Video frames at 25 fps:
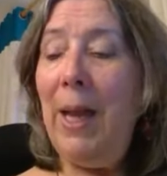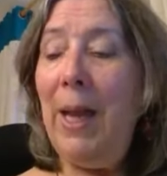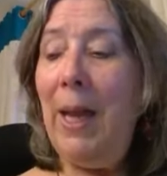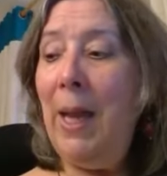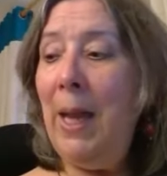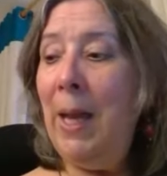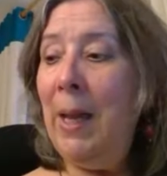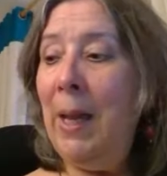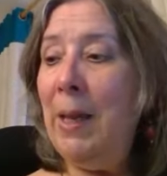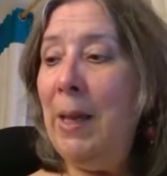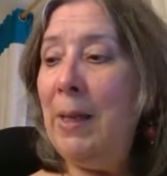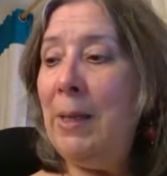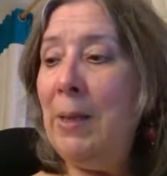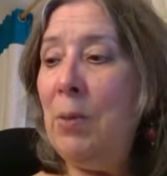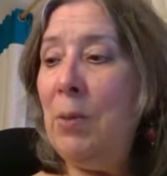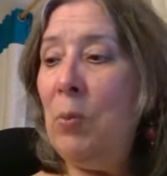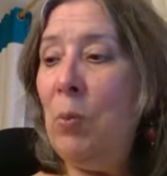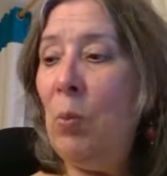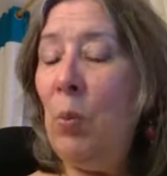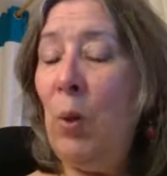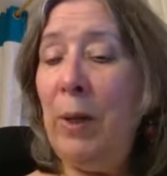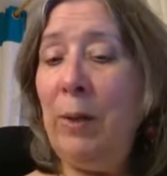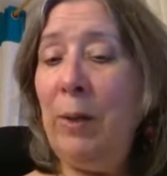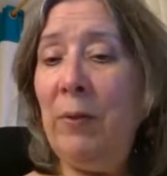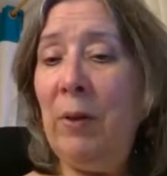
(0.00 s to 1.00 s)
And
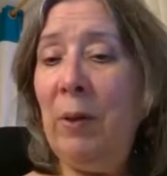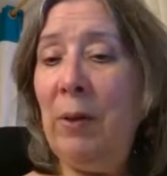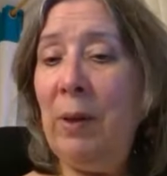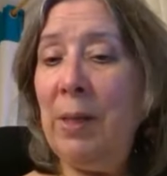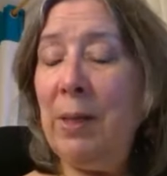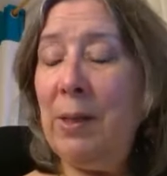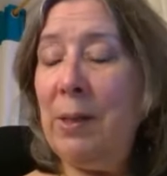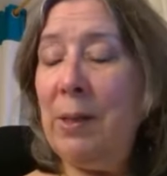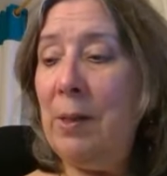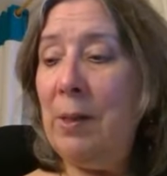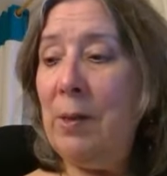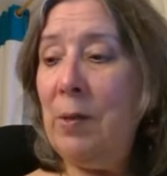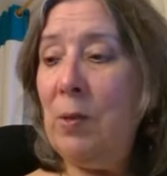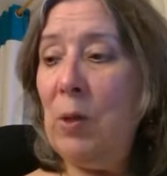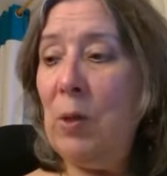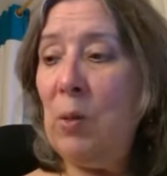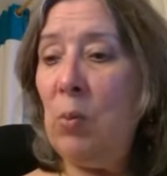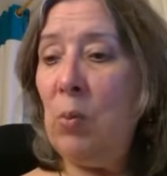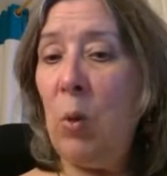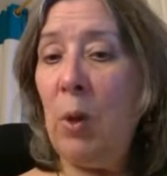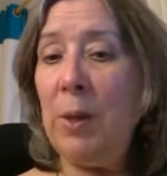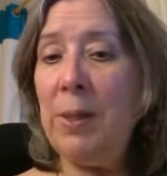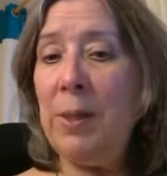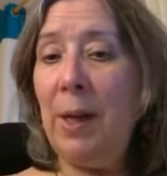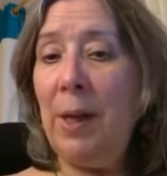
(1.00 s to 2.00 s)
one of their
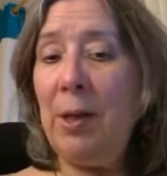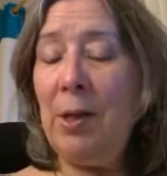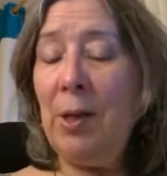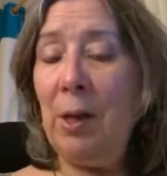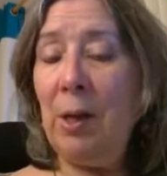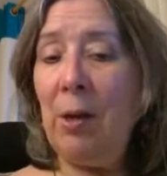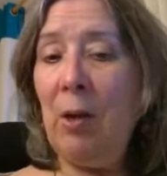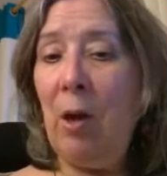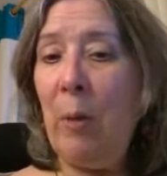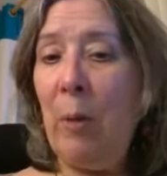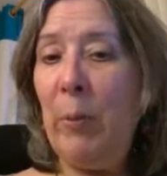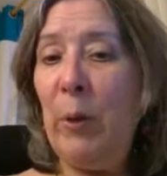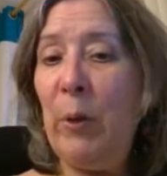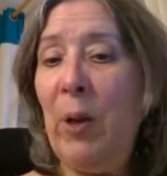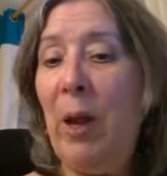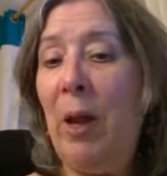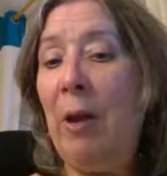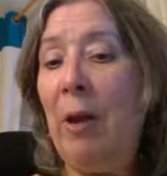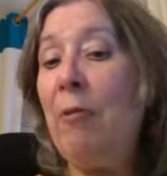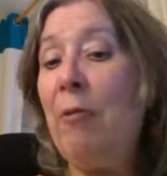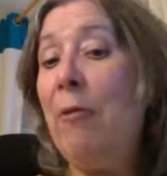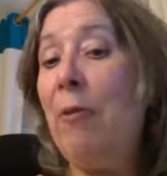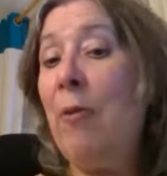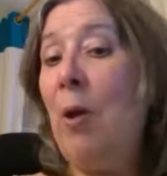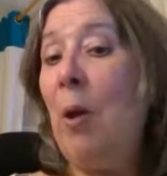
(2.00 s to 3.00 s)
ancestors was actually a
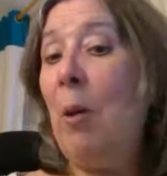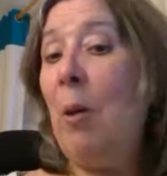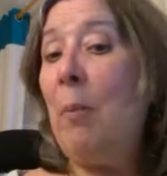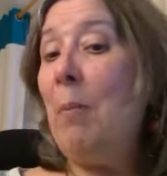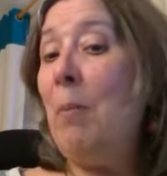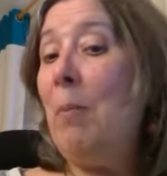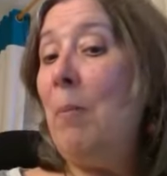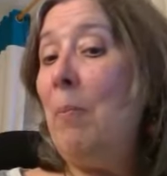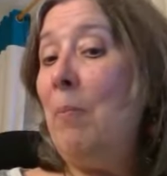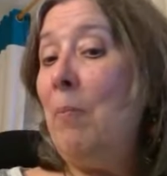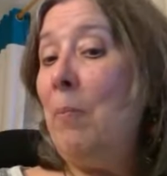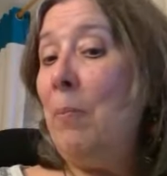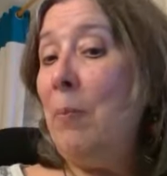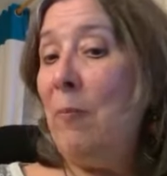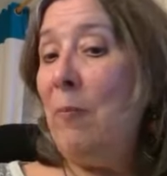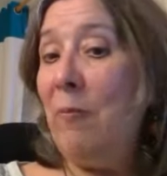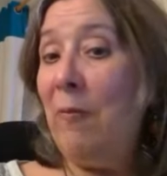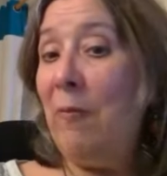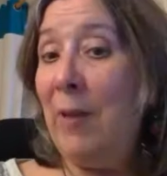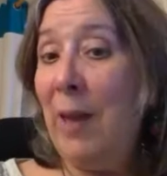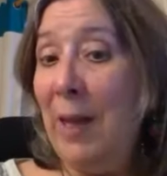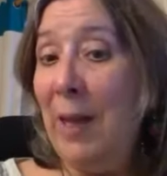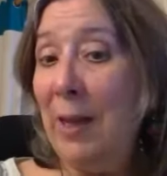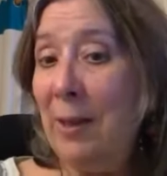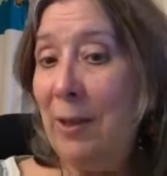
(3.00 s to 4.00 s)
Carbonaio from
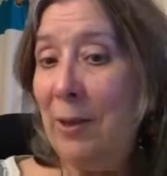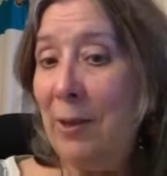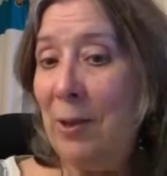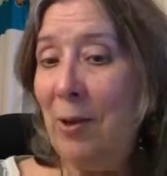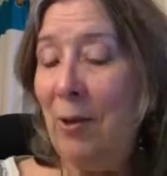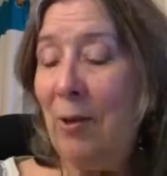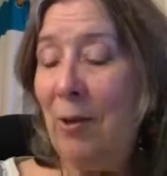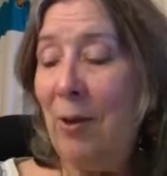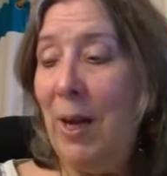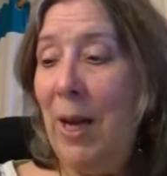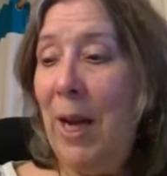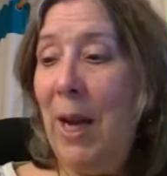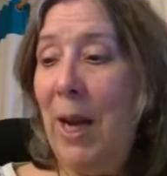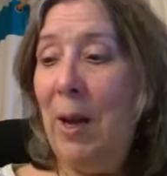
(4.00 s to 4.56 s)
Veneto,